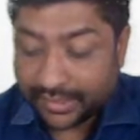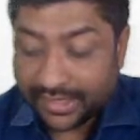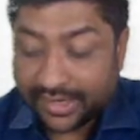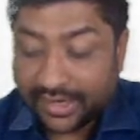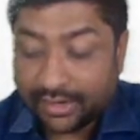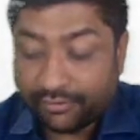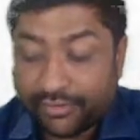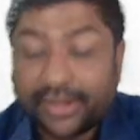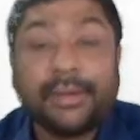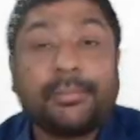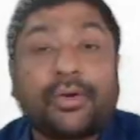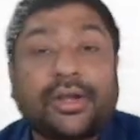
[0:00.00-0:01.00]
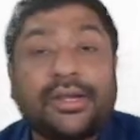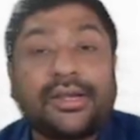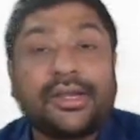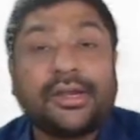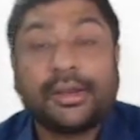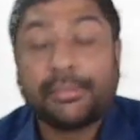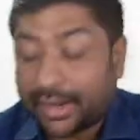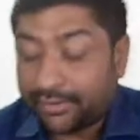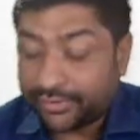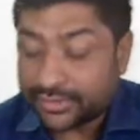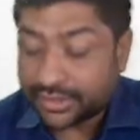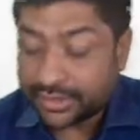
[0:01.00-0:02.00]
Again, a very important clinical
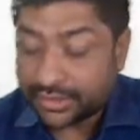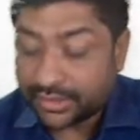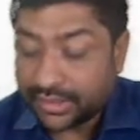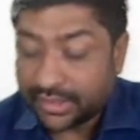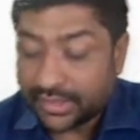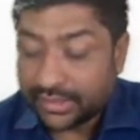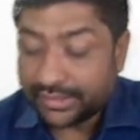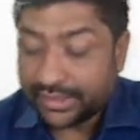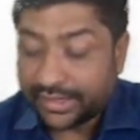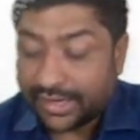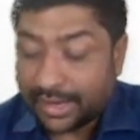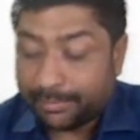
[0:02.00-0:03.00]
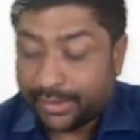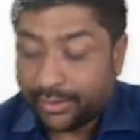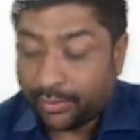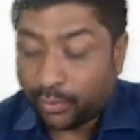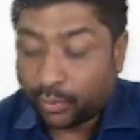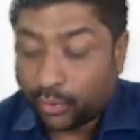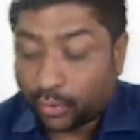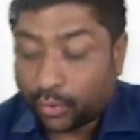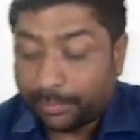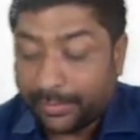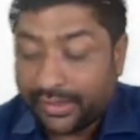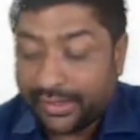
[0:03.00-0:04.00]
manifestation. There can be
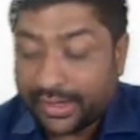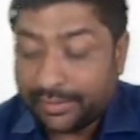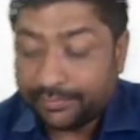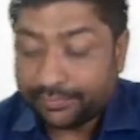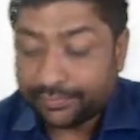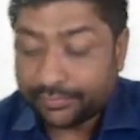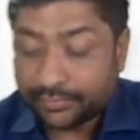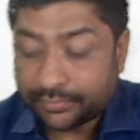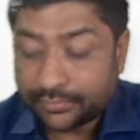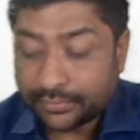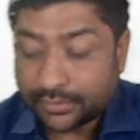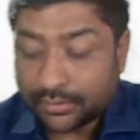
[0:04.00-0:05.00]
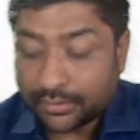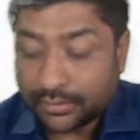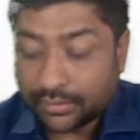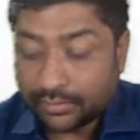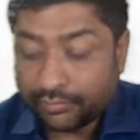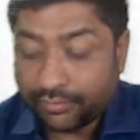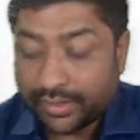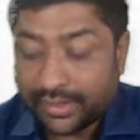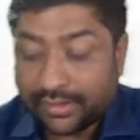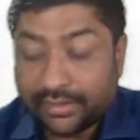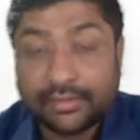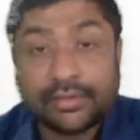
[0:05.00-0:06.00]
neutropenia,
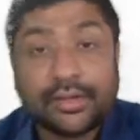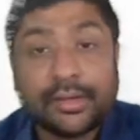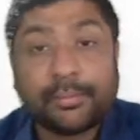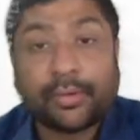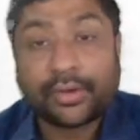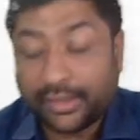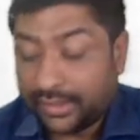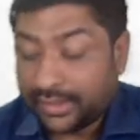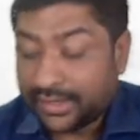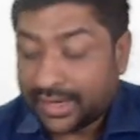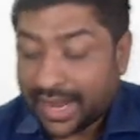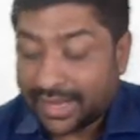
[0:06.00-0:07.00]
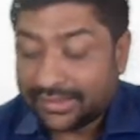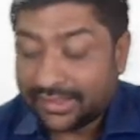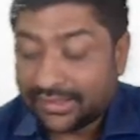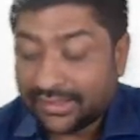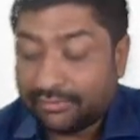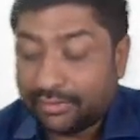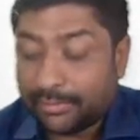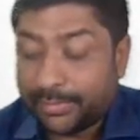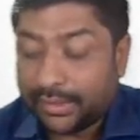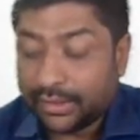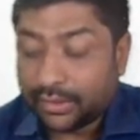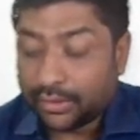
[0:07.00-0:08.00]
very important, and then there will
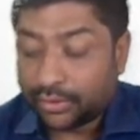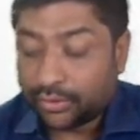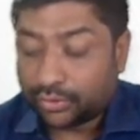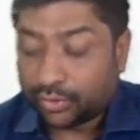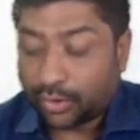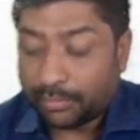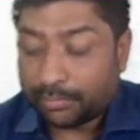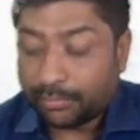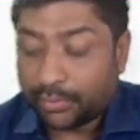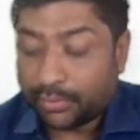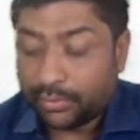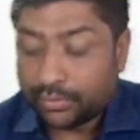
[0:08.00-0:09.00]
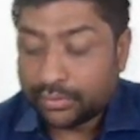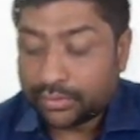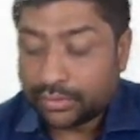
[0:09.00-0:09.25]
be thrombocytopenia.